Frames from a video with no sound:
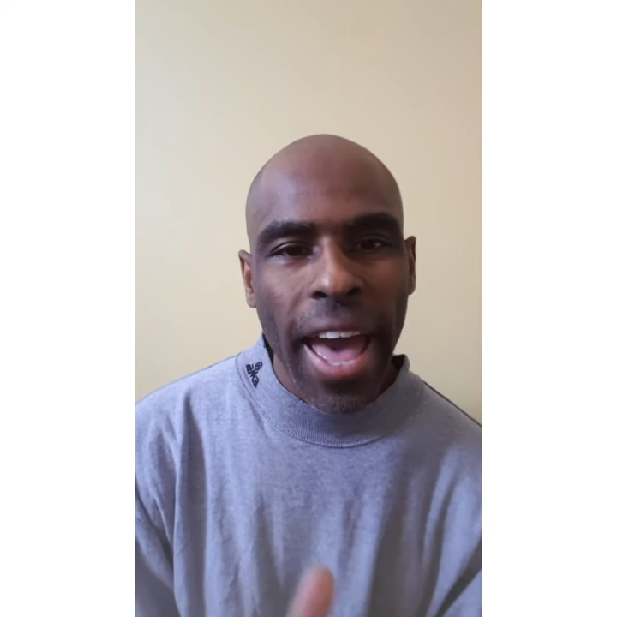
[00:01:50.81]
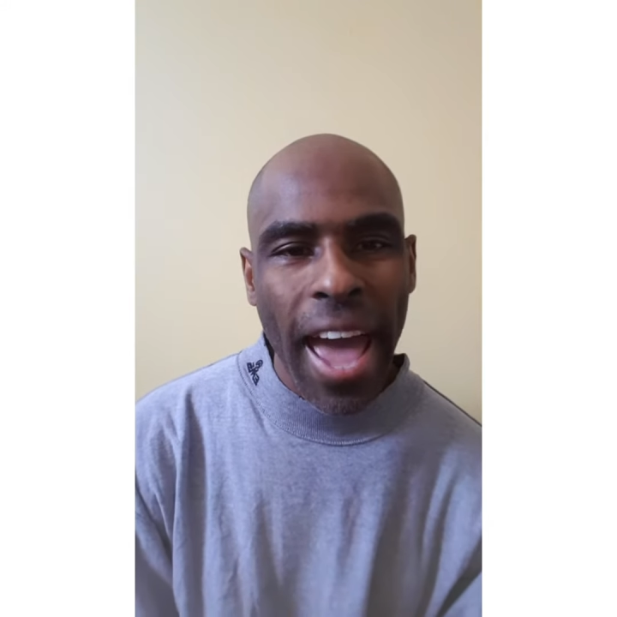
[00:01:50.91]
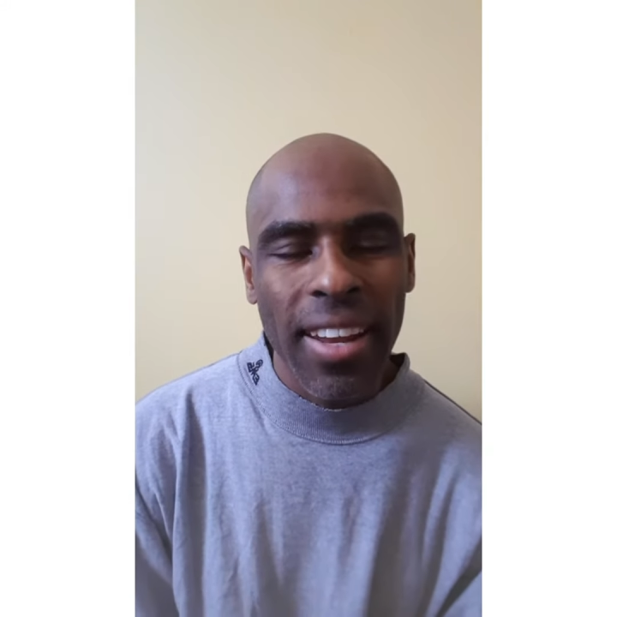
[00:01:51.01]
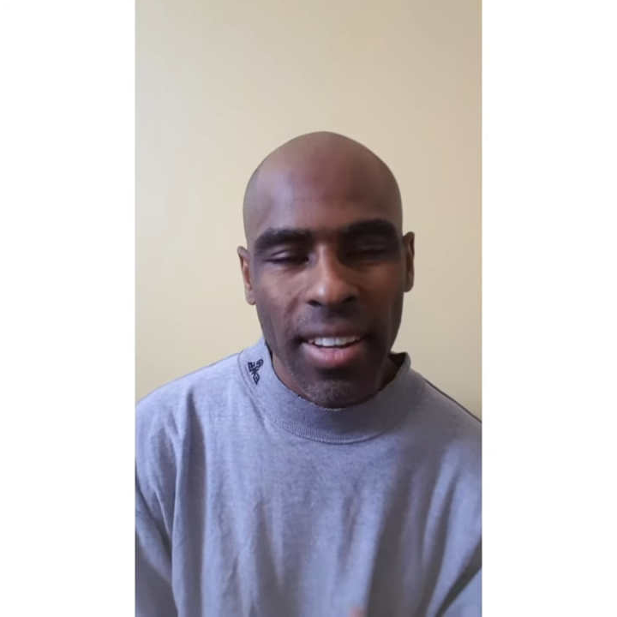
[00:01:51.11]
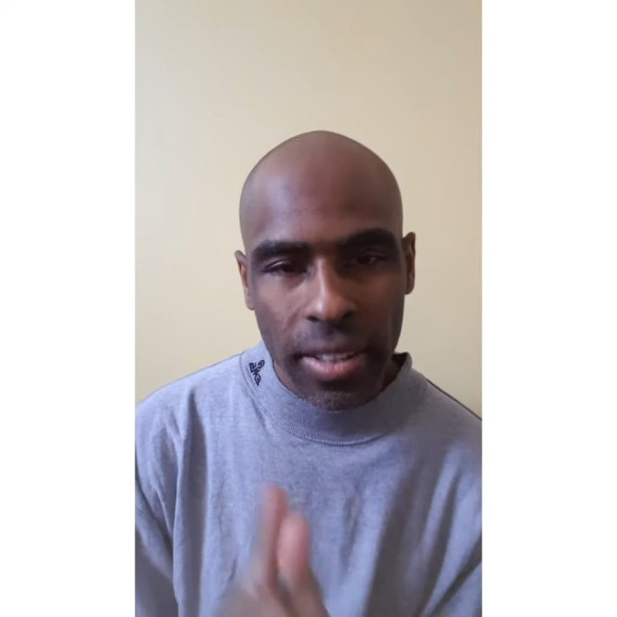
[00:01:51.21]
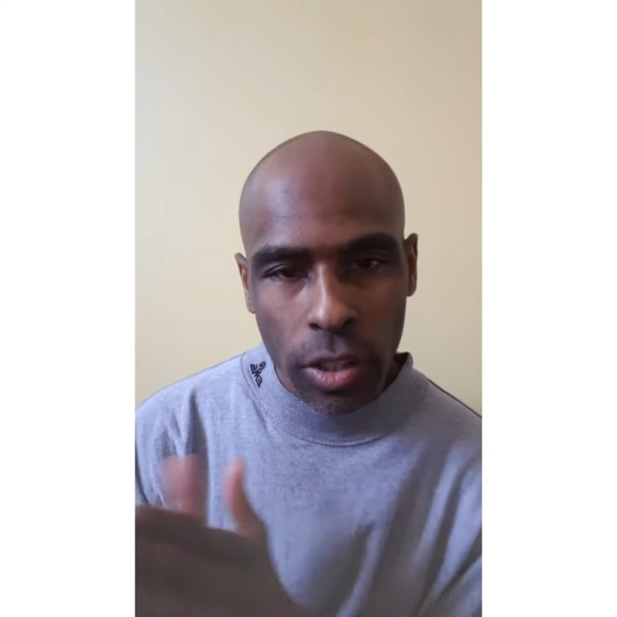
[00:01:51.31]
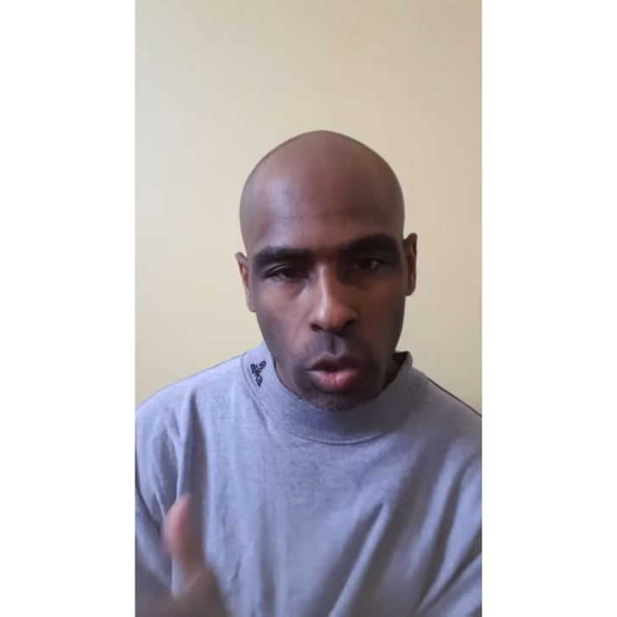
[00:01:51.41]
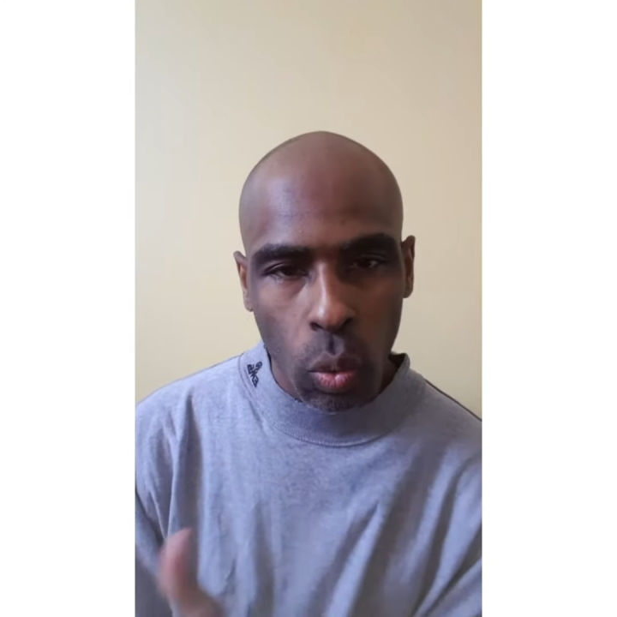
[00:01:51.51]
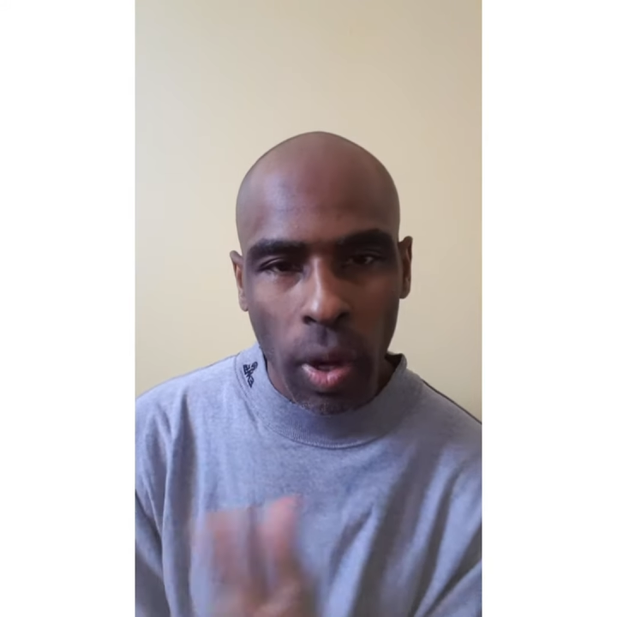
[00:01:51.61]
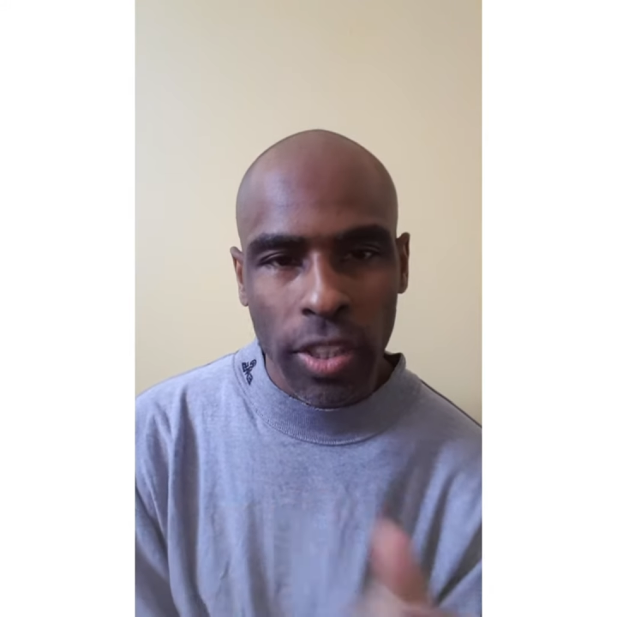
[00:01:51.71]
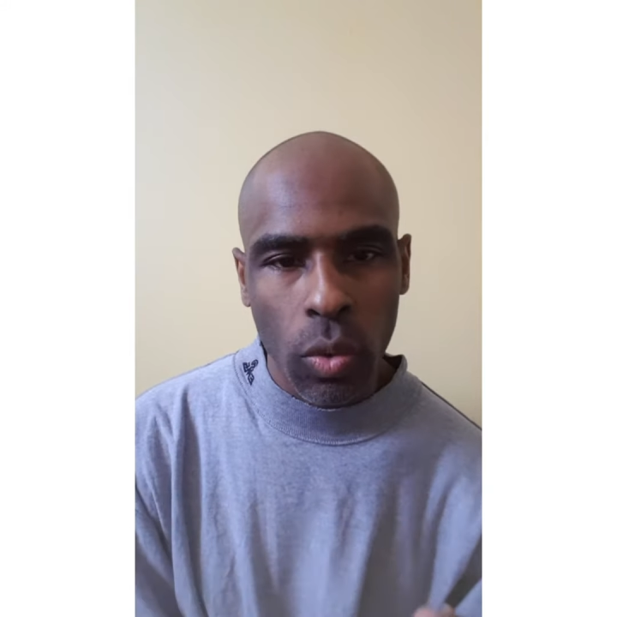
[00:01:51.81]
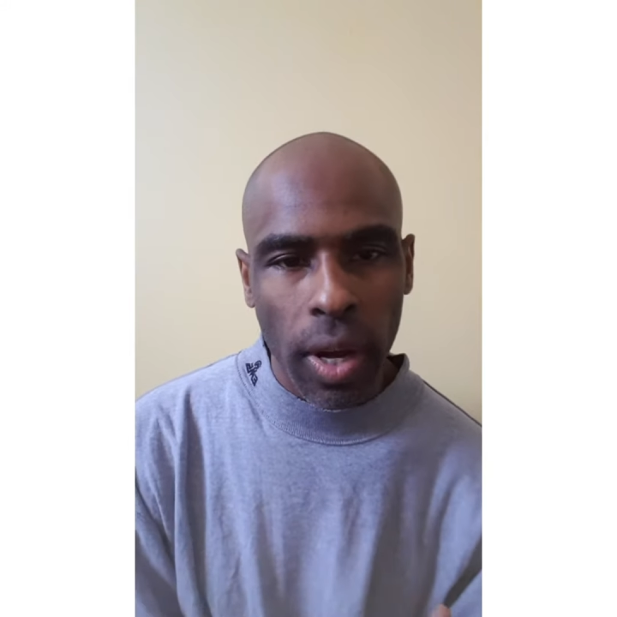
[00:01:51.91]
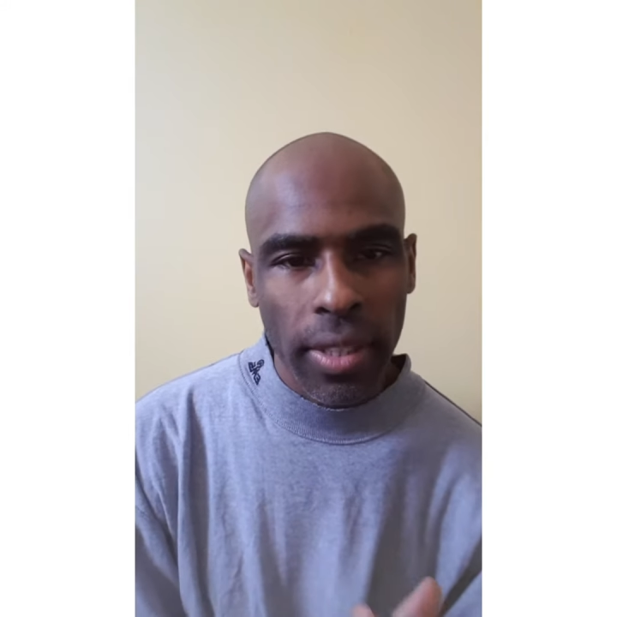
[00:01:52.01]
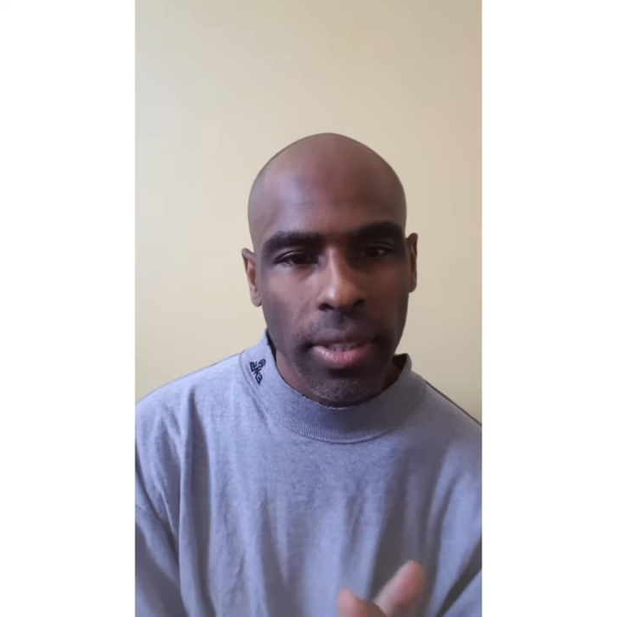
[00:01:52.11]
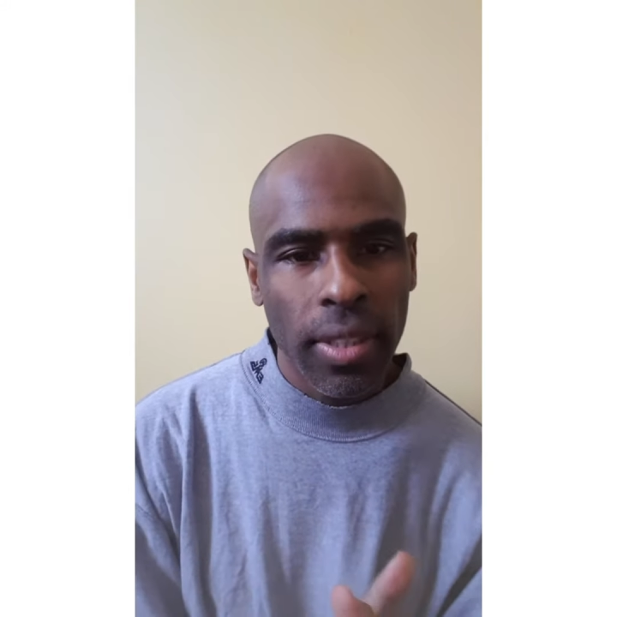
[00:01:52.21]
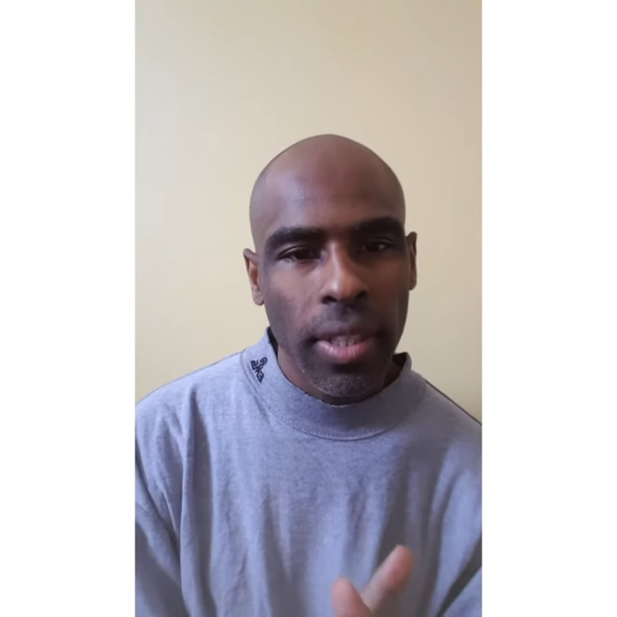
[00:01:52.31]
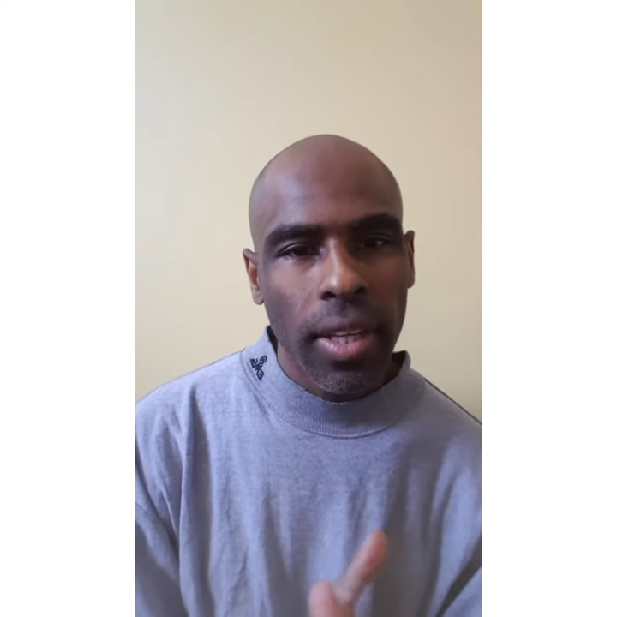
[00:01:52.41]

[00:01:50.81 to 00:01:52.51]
add an additional one squats.